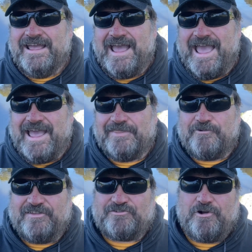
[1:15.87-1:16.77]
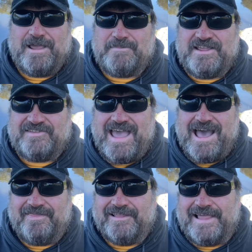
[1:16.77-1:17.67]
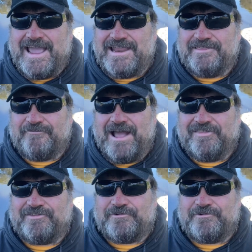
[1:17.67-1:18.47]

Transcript: And the restaurant empties out, and the lady that runs the